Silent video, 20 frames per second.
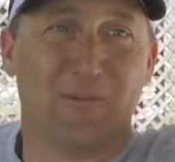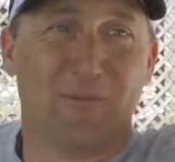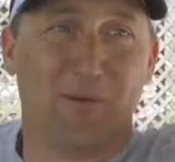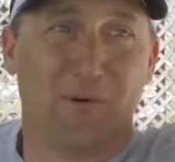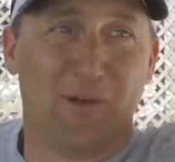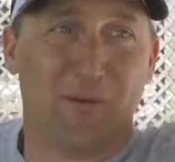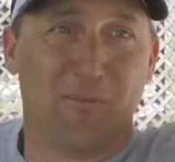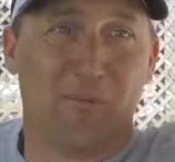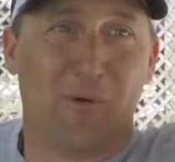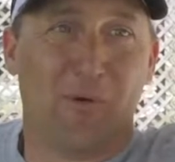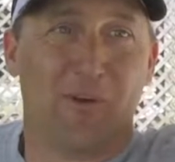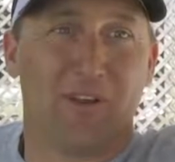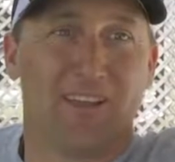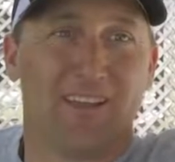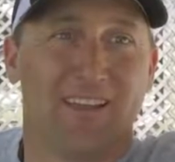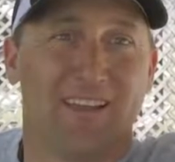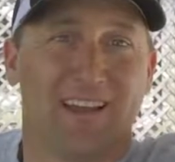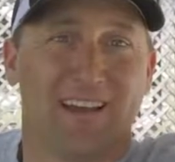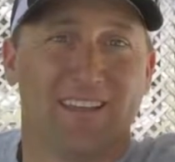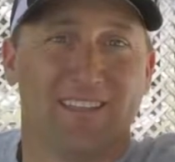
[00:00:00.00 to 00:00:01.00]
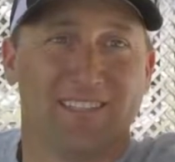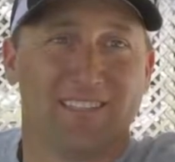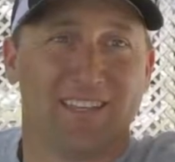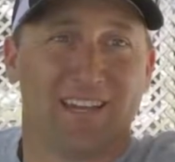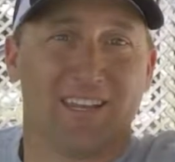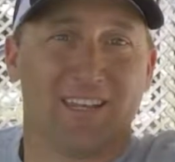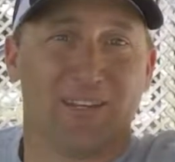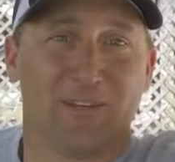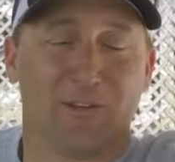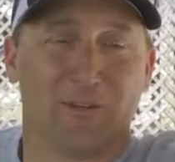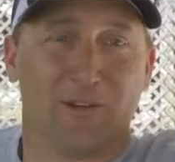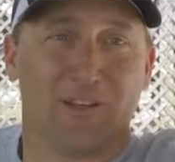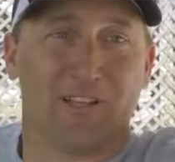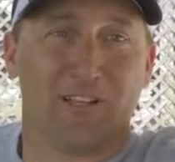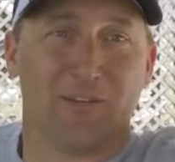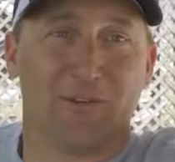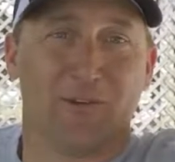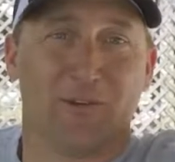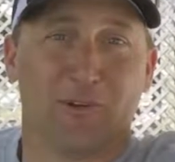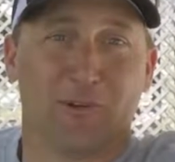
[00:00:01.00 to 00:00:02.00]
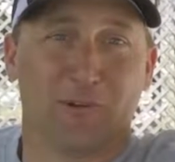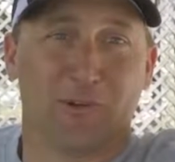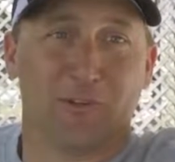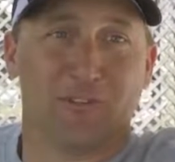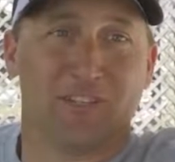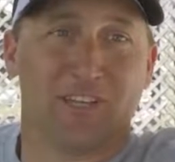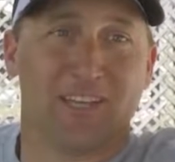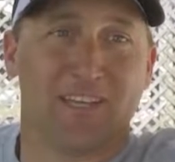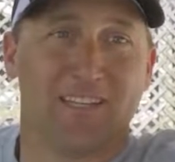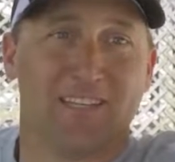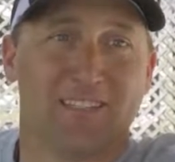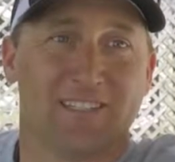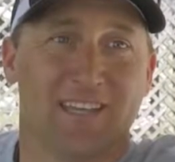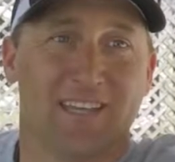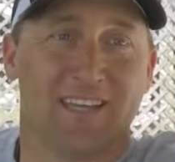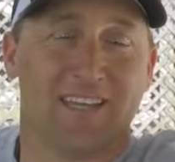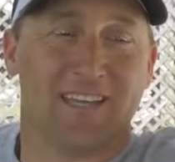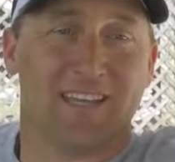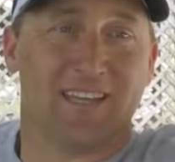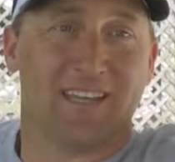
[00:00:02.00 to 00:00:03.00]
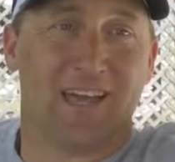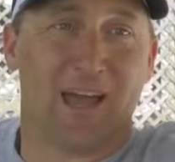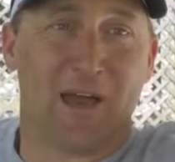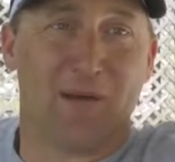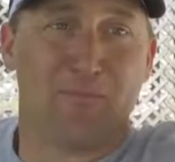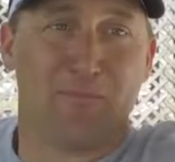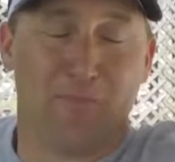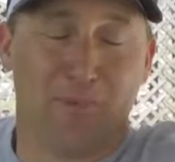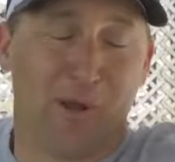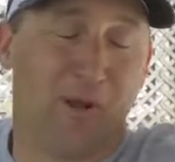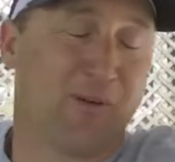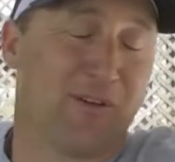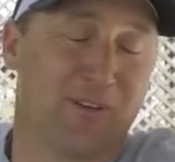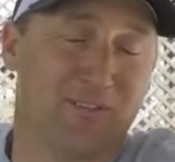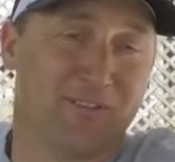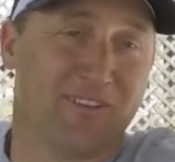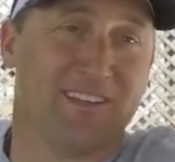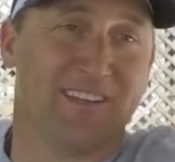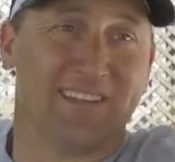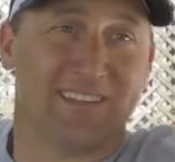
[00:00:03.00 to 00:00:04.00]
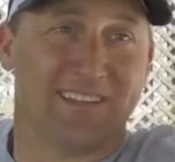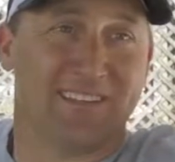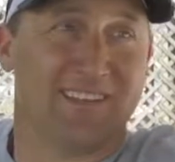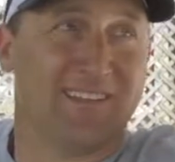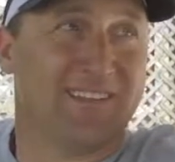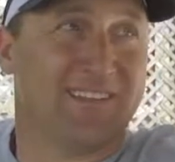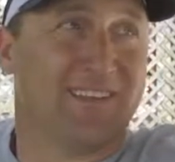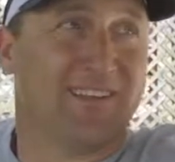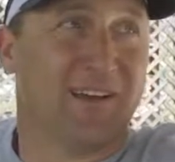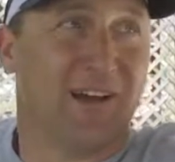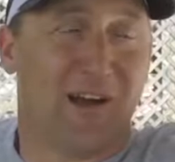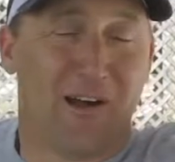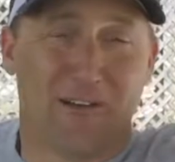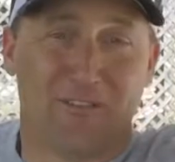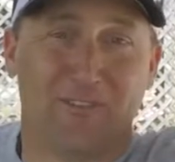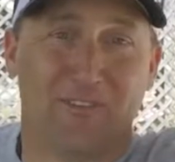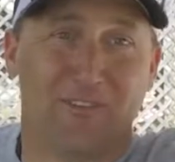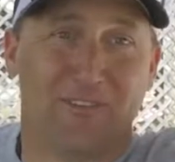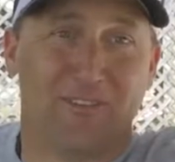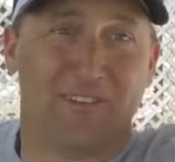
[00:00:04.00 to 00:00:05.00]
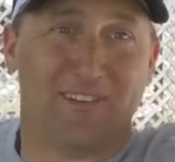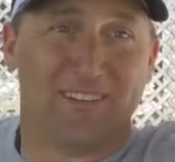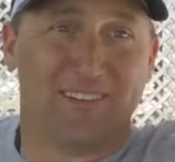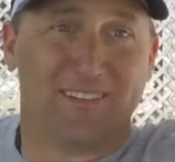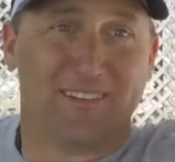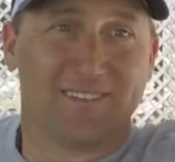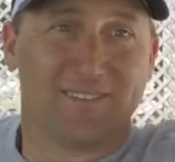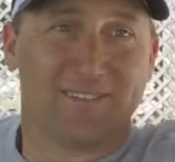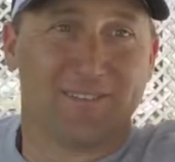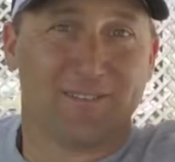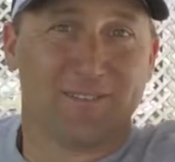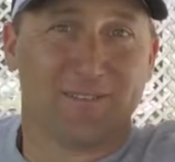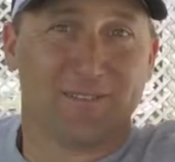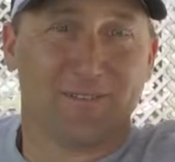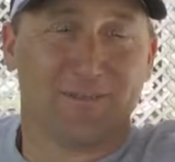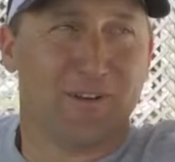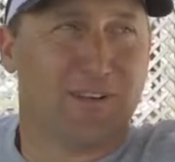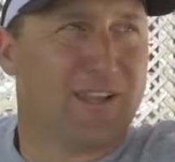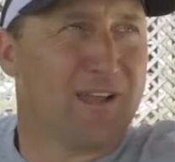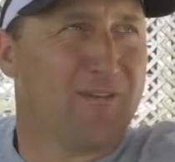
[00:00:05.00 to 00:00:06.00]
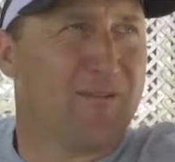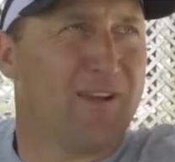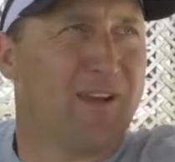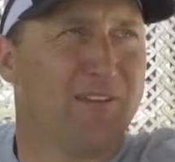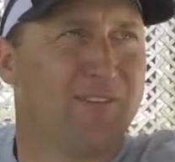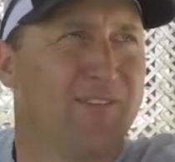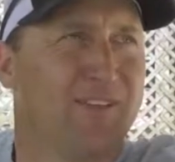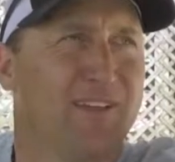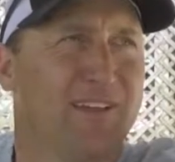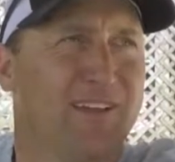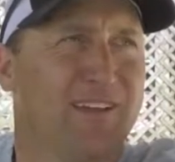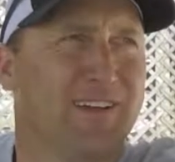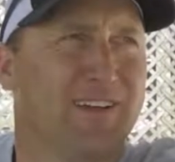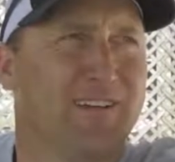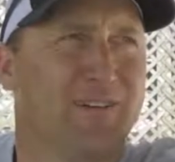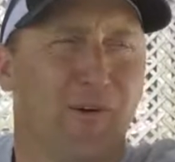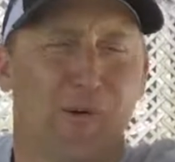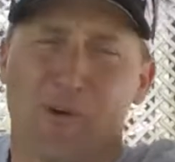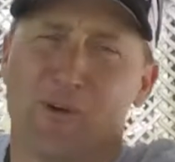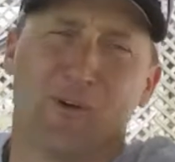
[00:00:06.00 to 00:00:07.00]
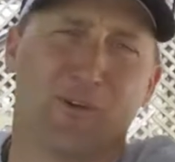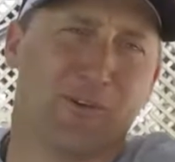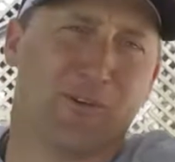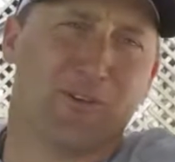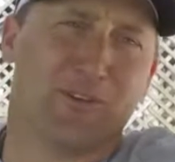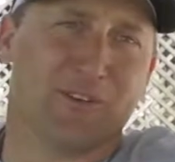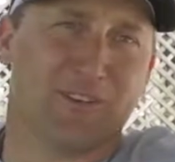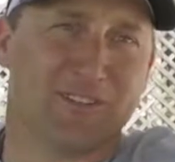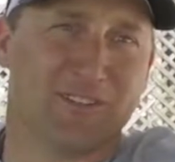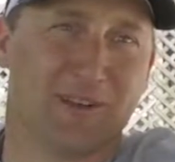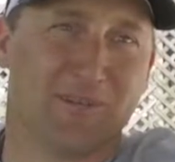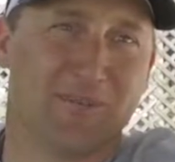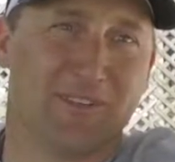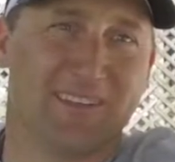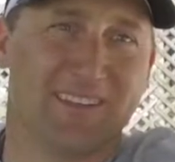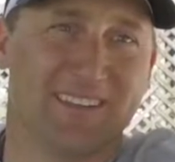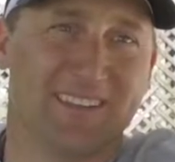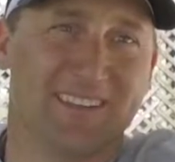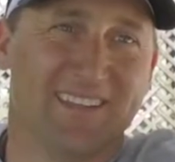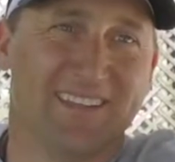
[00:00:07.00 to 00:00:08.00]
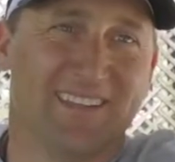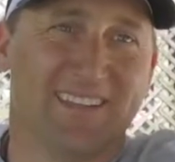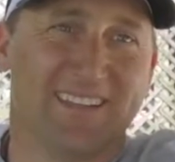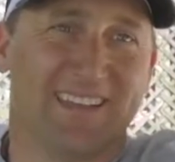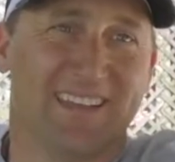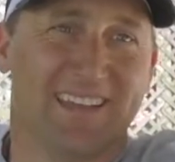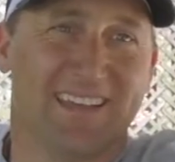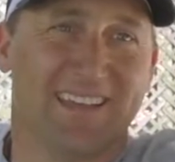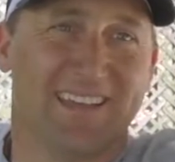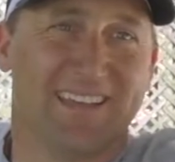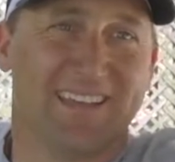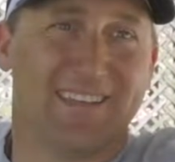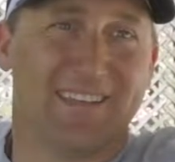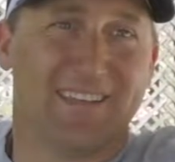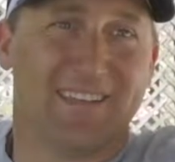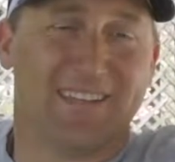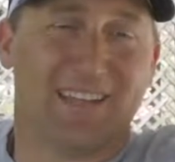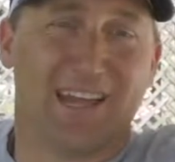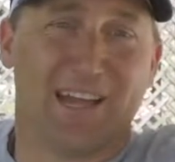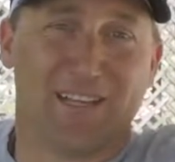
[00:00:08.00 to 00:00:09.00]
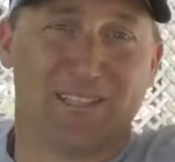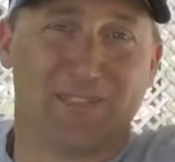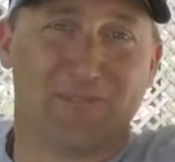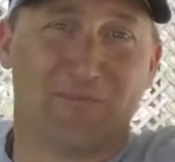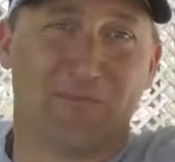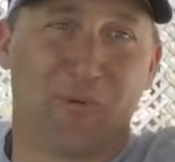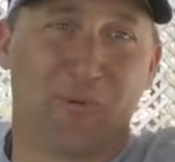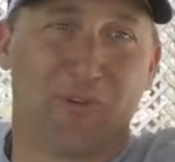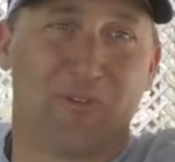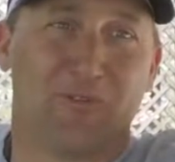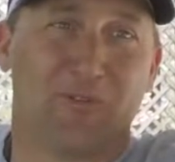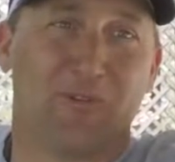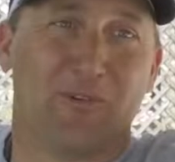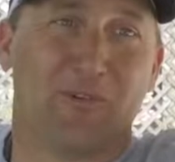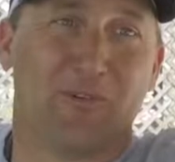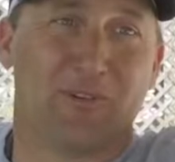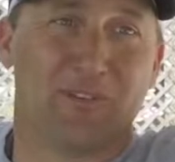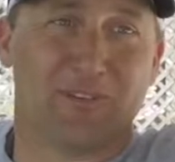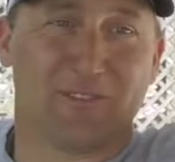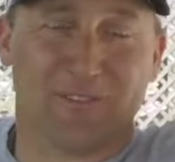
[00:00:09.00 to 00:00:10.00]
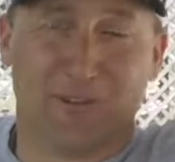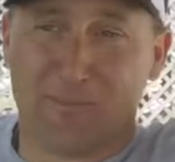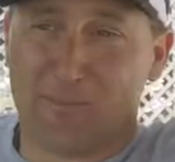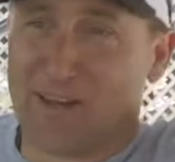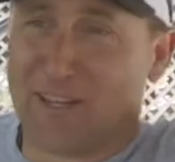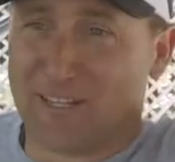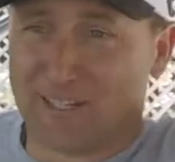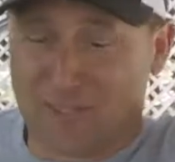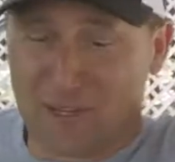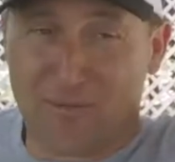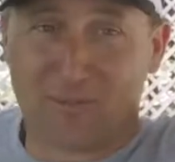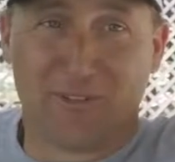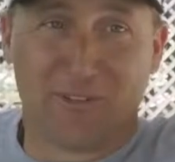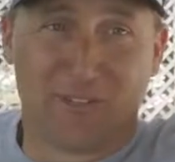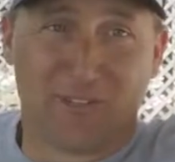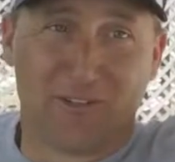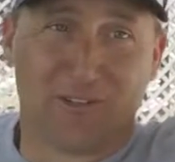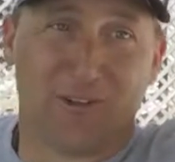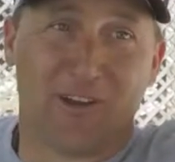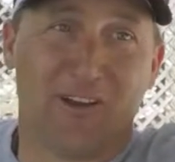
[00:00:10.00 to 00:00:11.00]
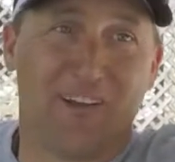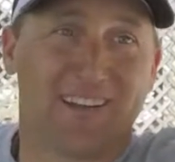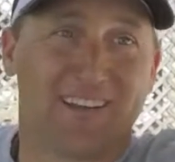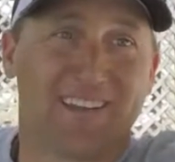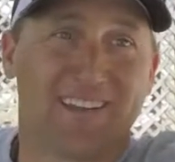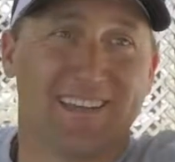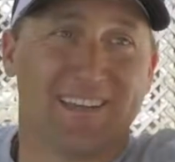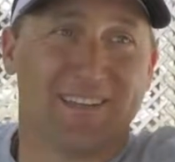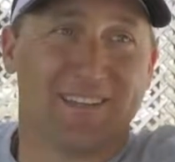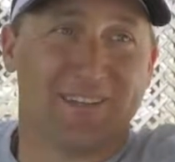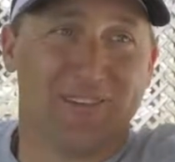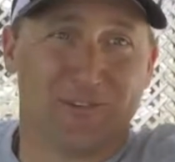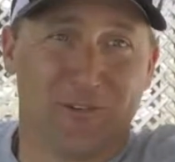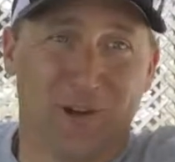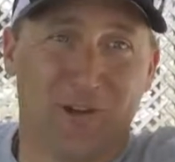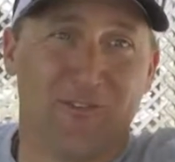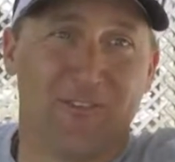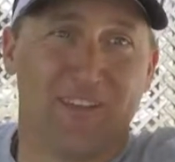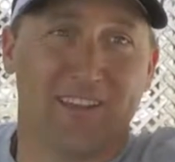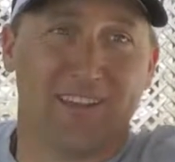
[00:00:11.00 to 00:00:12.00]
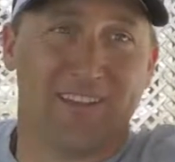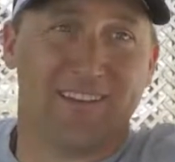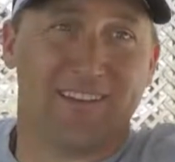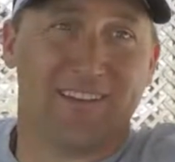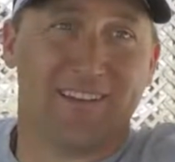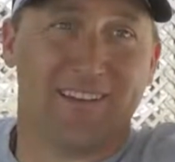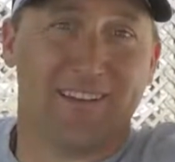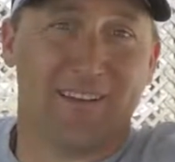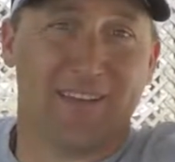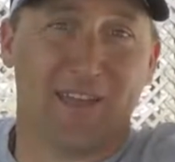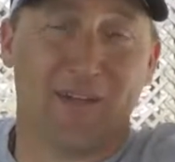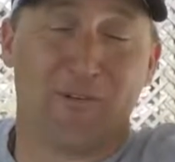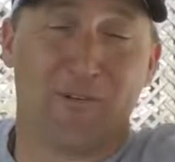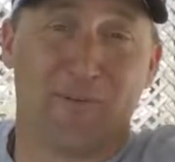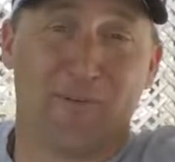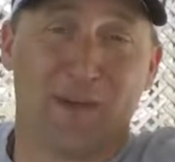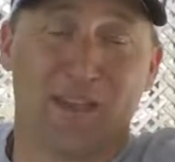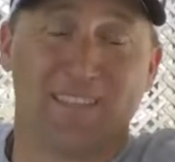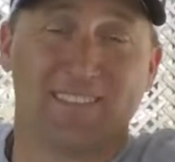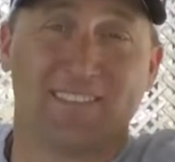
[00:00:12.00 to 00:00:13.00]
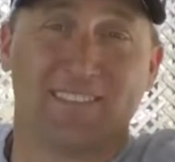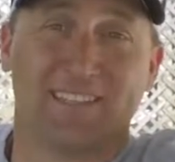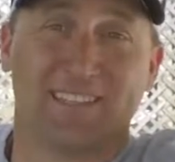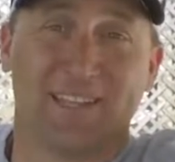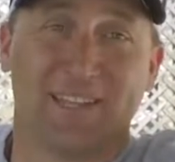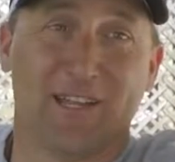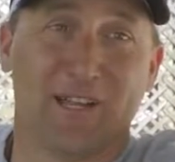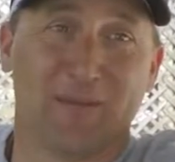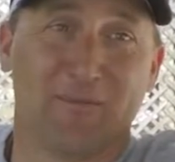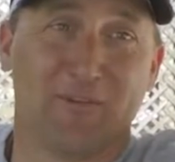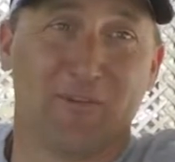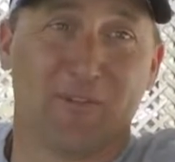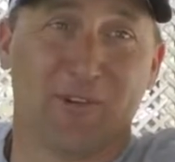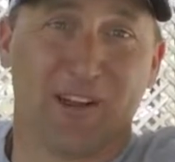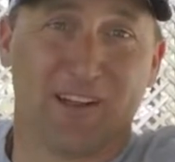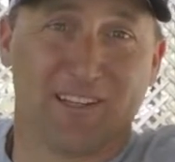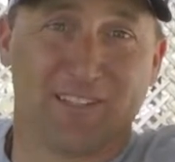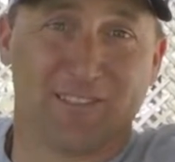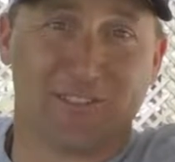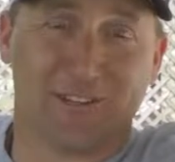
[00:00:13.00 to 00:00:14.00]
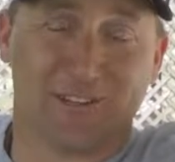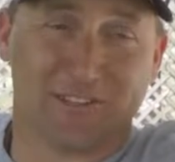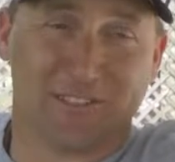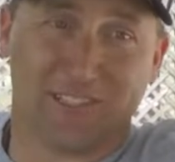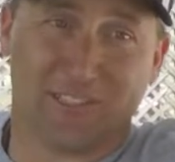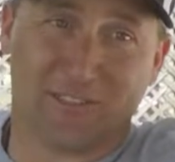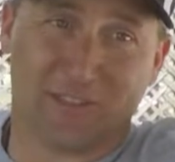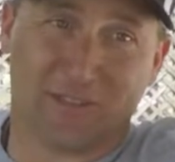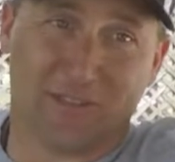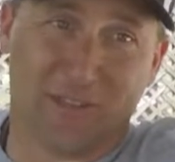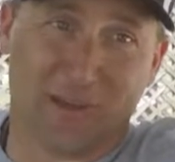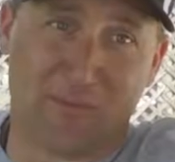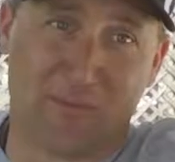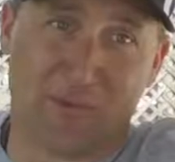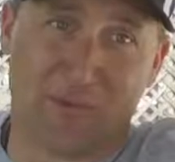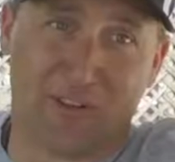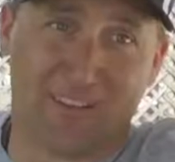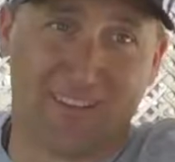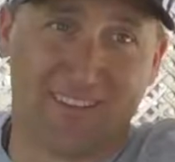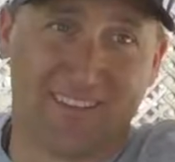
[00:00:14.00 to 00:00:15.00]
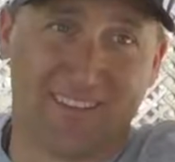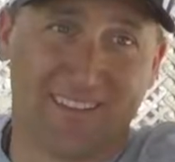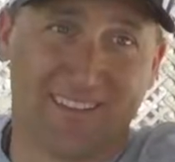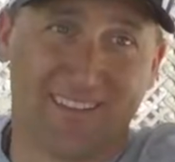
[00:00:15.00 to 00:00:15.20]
one morning I decided to quickly do an oil change, and I broke a fitting off of off of the oil cooler or something. Yeah. And the guys in Mooresville, somebody jumped in the truck and drove it here, and they were basically here before I could start ski school that morning.